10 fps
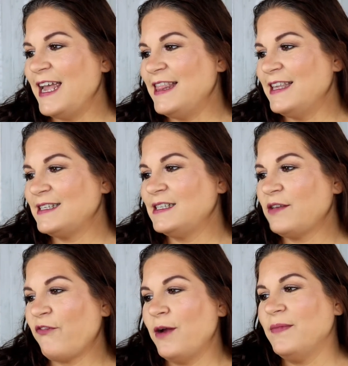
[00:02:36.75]
and this
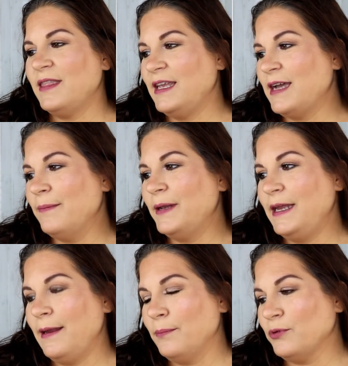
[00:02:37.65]
is from the
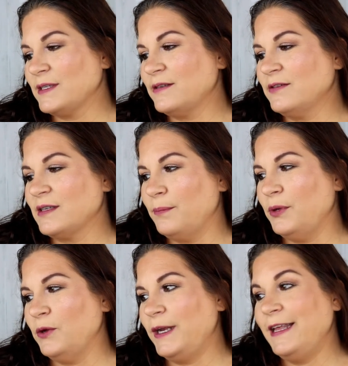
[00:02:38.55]
company Bristle's
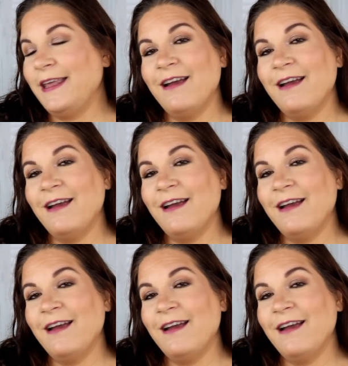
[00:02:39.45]
Beauty.